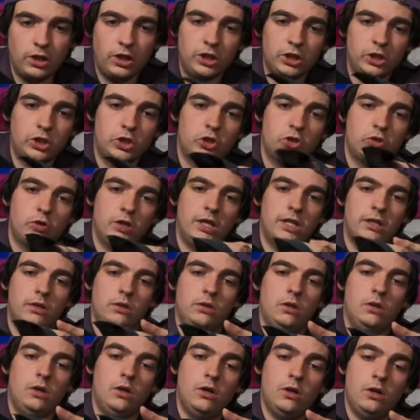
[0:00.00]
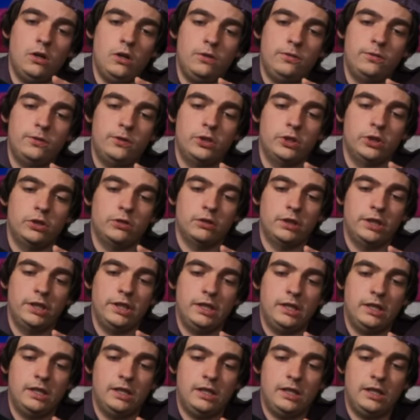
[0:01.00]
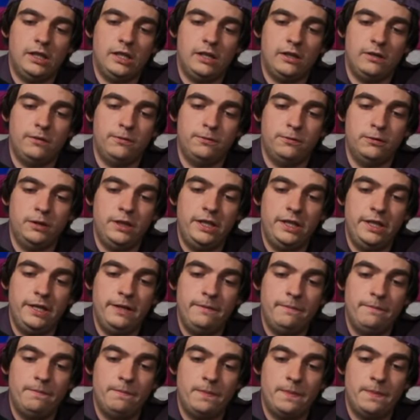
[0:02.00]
cut a strand off, just like halfway.